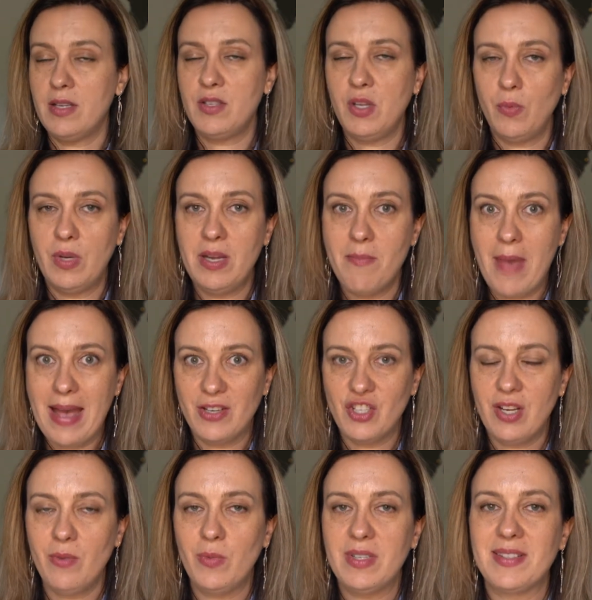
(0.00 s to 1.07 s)
as you would
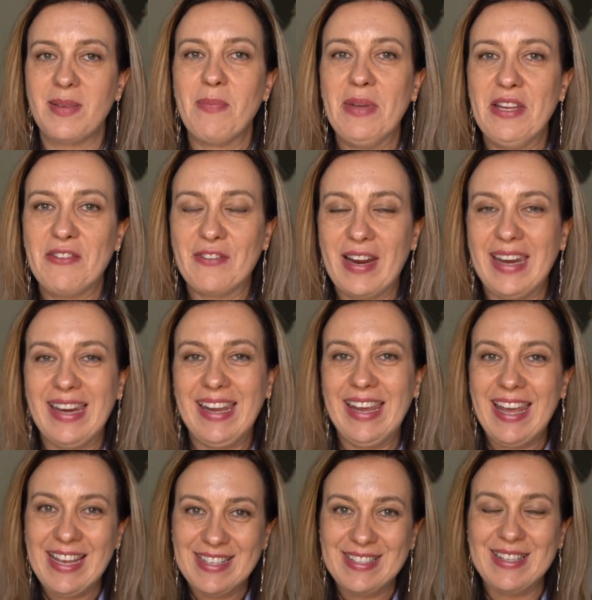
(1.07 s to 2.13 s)
imagine with somebody writing
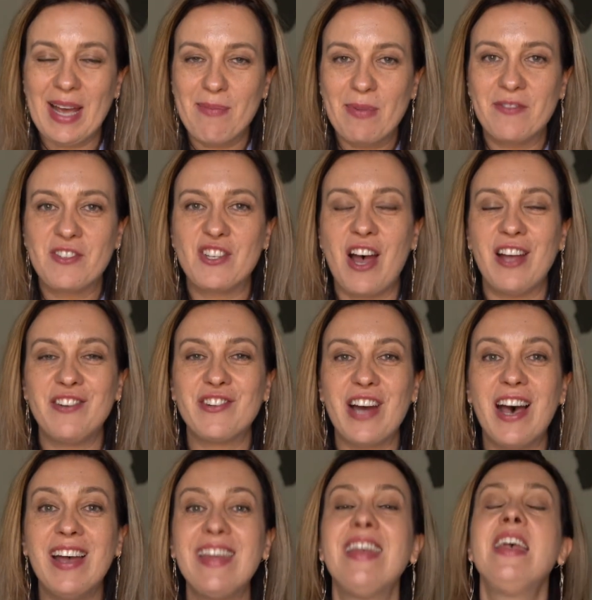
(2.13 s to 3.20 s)
his type of
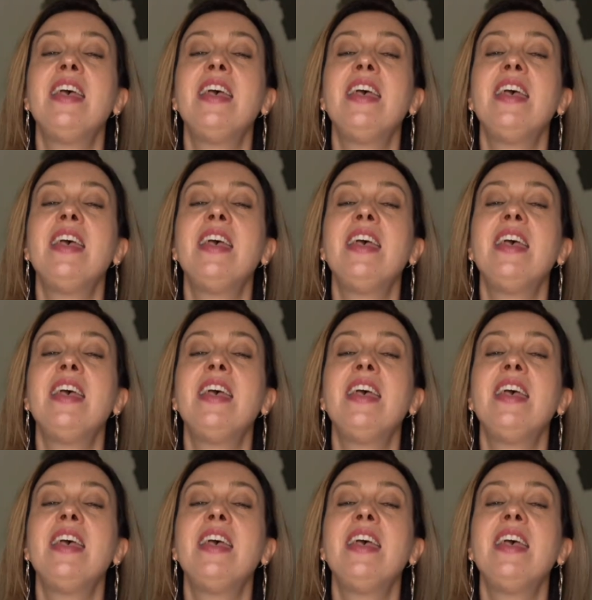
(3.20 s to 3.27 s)
genre.